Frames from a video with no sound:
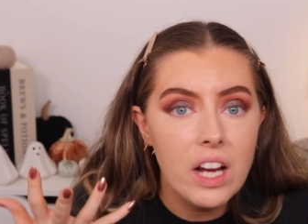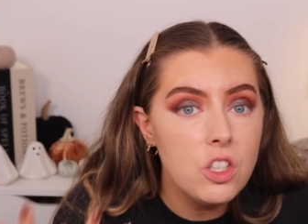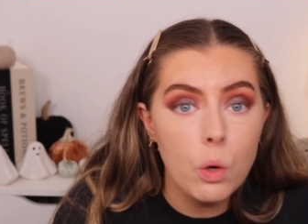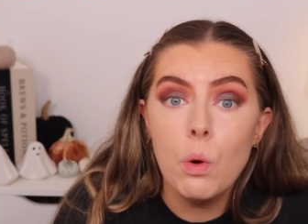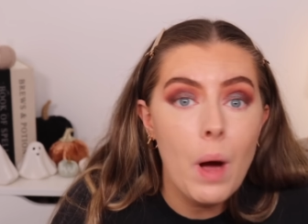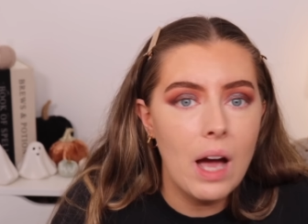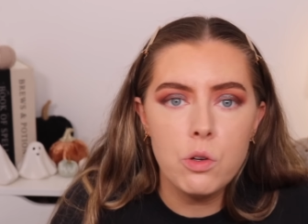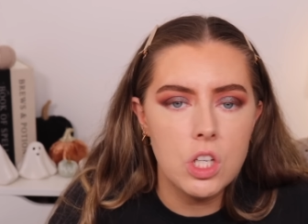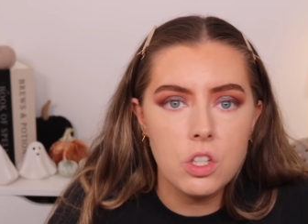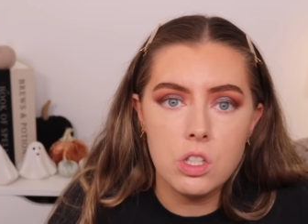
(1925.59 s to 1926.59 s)
I don't know how
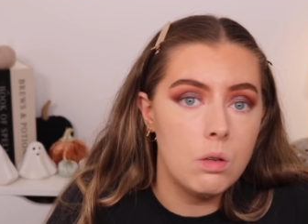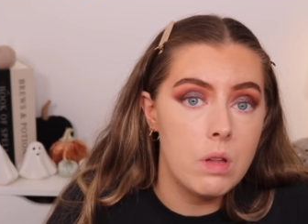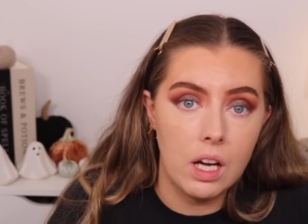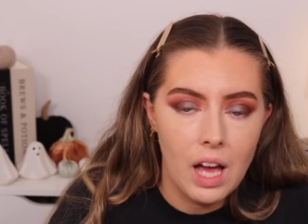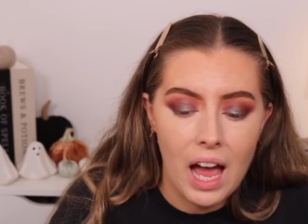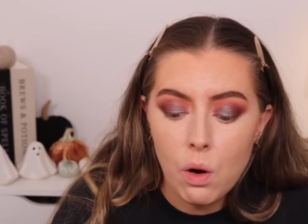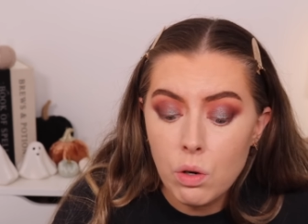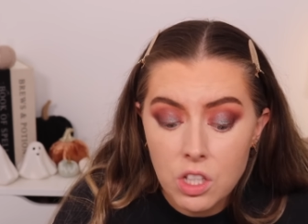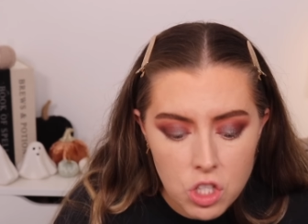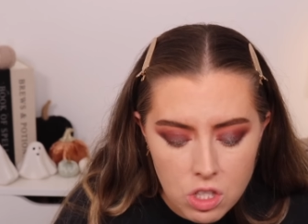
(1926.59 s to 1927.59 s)
she could do that. How
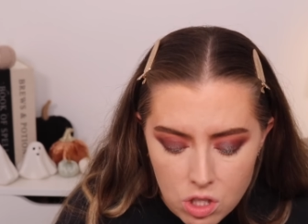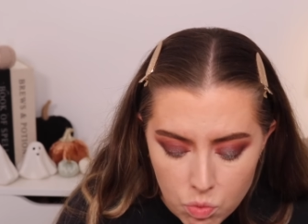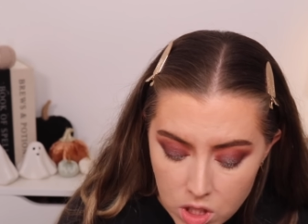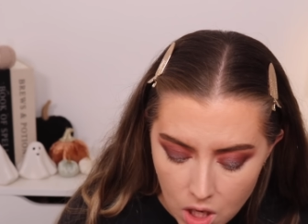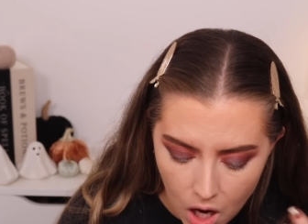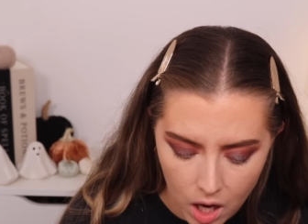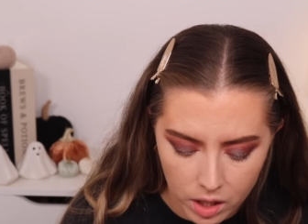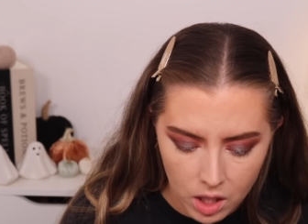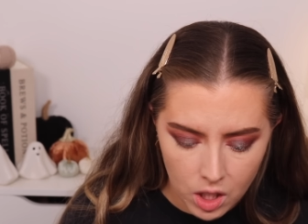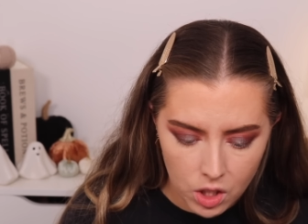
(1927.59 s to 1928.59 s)
can she just return?
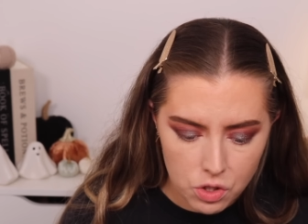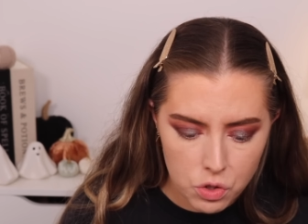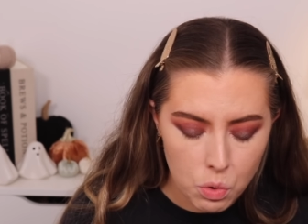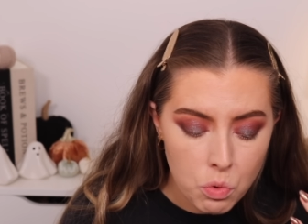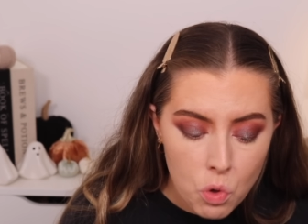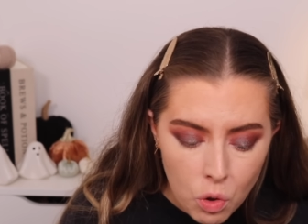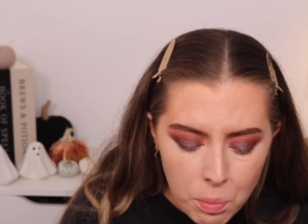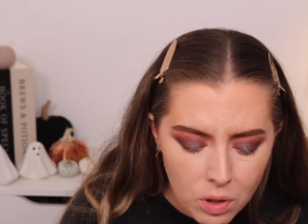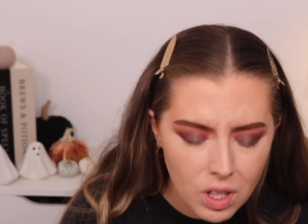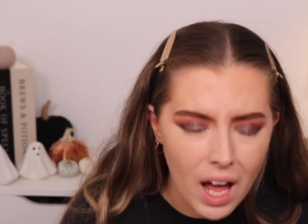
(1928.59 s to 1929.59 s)
God to
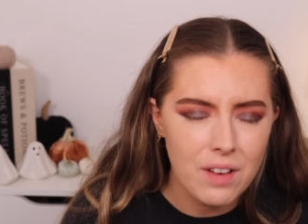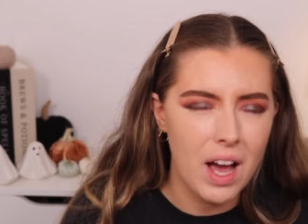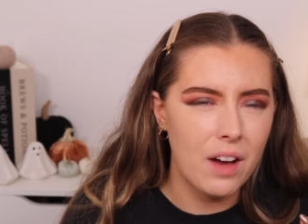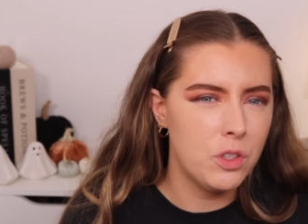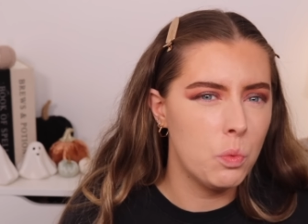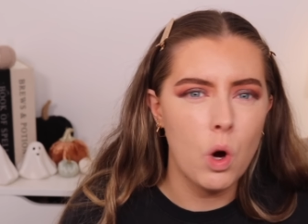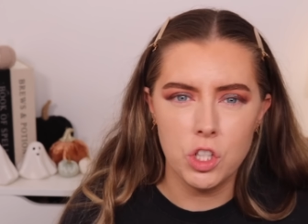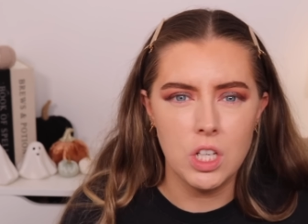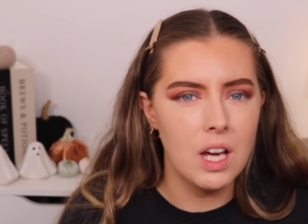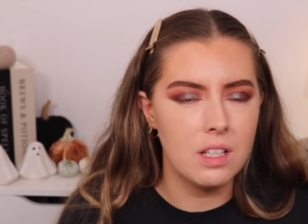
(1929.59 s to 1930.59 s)
normal life after what
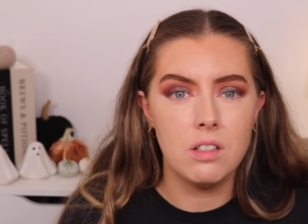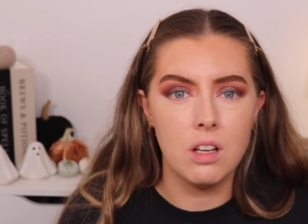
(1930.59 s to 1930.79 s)
she has